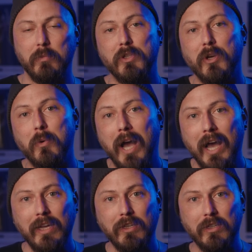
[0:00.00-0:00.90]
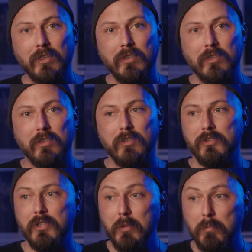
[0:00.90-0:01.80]
And when you go higher, You're
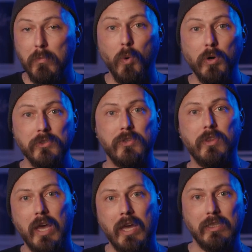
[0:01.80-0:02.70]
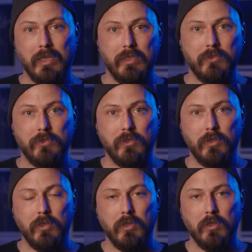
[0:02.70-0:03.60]
seeing more into the highlights.
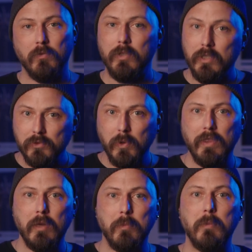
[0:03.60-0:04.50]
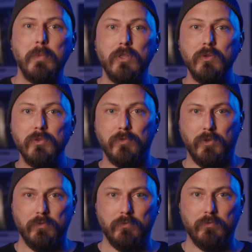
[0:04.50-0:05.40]
Well, here's why that might be
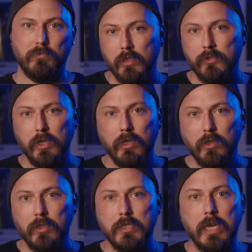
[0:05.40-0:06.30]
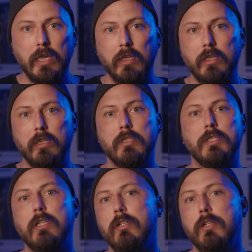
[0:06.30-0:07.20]
useful. Let's say you're in a daylit
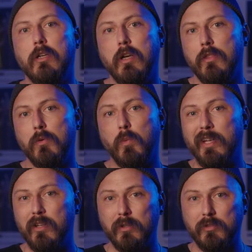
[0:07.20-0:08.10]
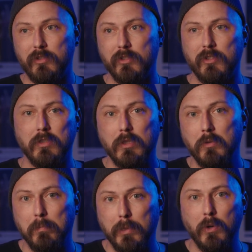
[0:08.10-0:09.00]
interior and the window is just a
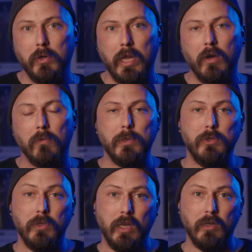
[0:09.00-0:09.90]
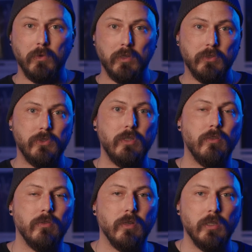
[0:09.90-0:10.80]
little blown out, but you kind of want to see
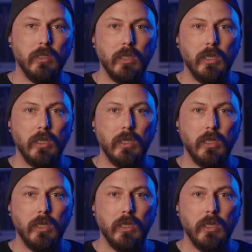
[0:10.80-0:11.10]
through it.